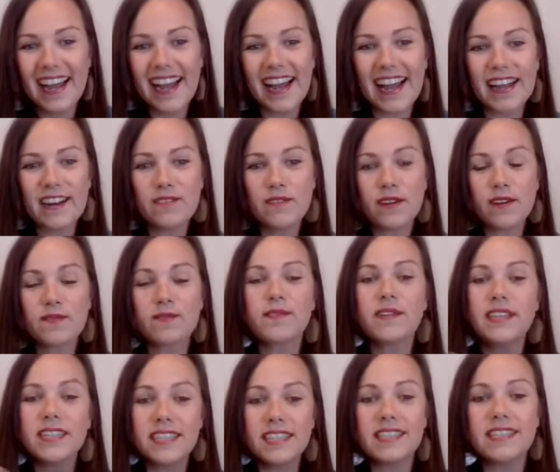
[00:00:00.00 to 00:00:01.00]
And what
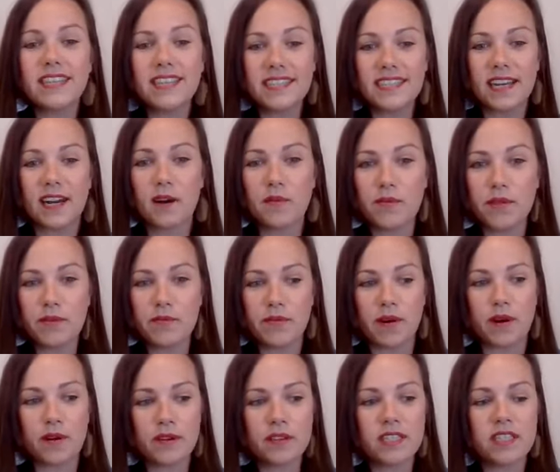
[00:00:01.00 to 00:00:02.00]
really does help the
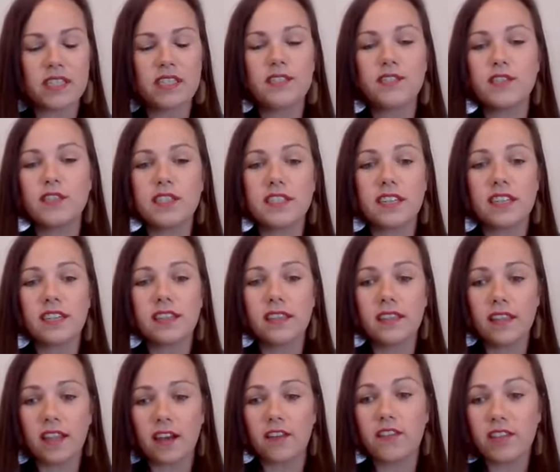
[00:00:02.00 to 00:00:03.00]
most is just
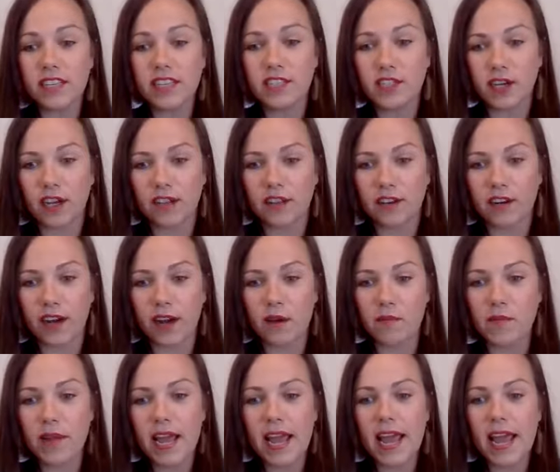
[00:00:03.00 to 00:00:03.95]
loving each other up